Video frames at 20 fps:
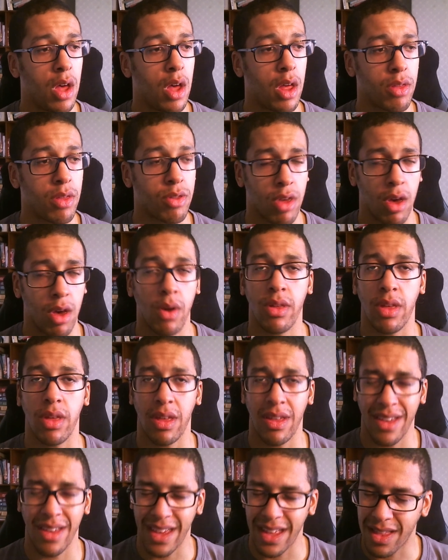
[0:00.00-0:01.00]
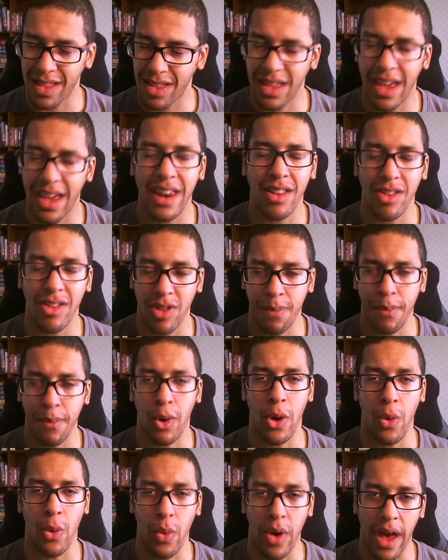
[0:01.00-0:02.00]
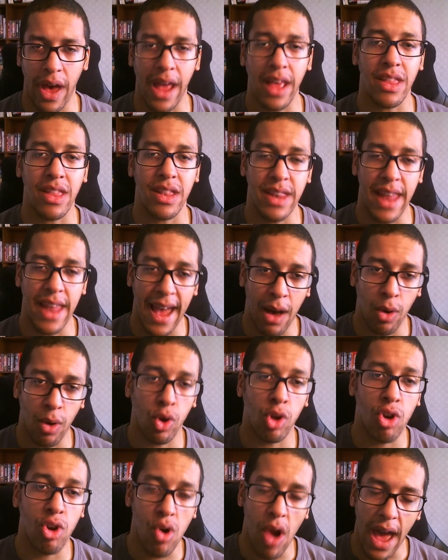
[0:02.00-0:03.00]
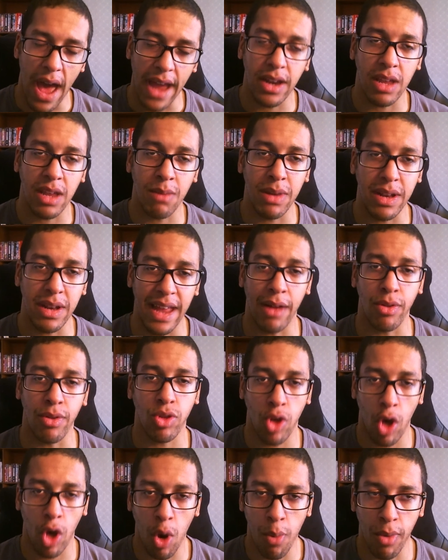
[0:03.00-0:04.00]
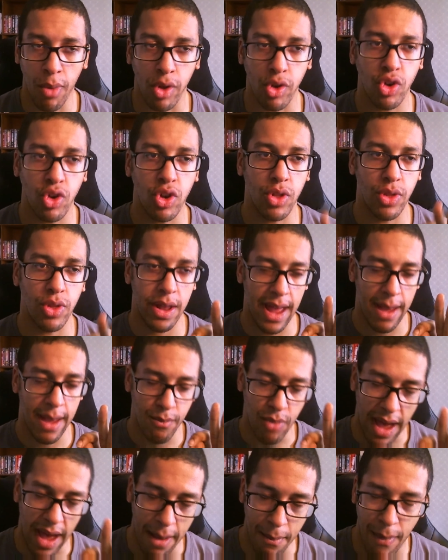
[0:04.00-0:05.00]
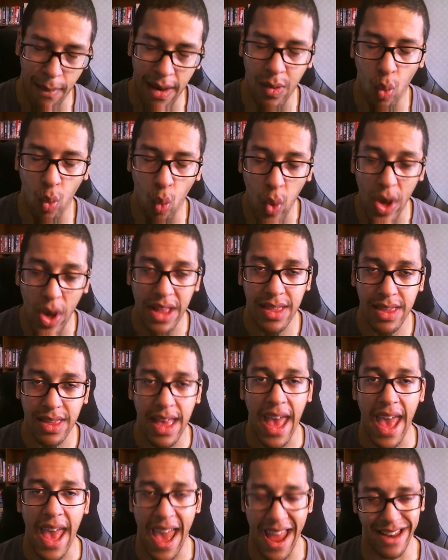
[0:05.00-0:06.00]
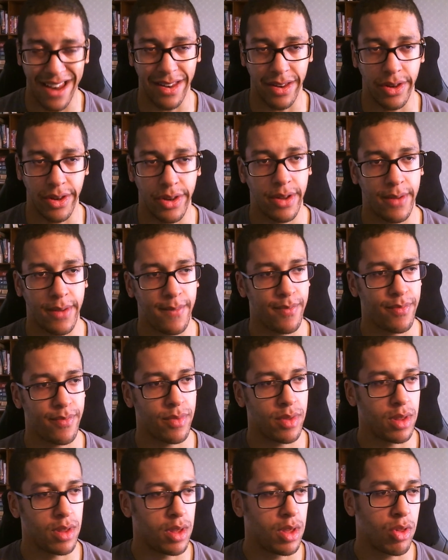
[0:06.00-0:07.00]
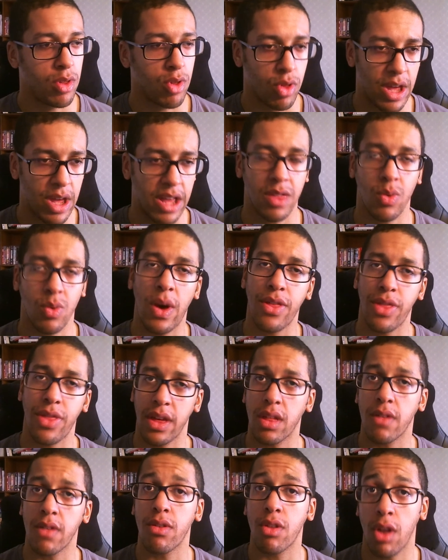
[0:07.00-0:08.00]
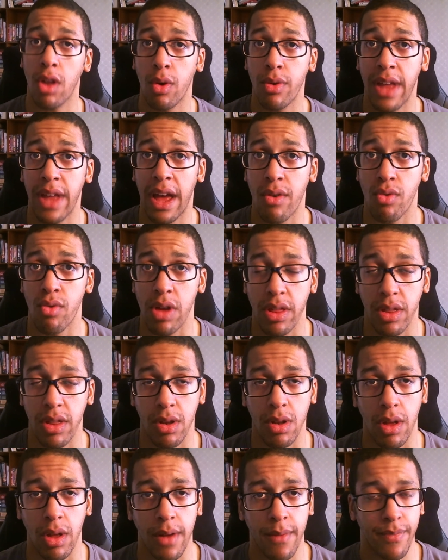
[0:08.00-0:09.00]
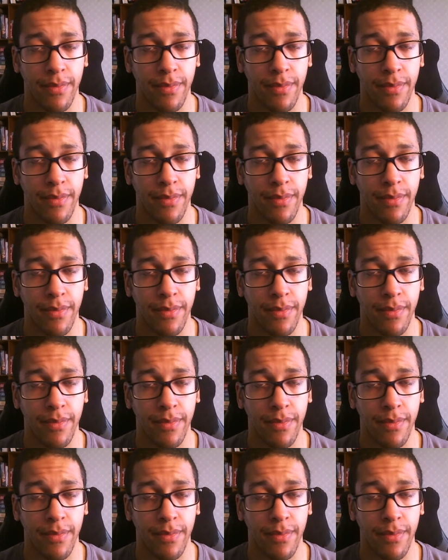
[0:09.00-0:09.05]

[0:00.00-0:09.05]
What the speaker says: So it's getting to the point where it's now grinding me down so much that I'm at my wit's end. So that's why things have slowed down recently.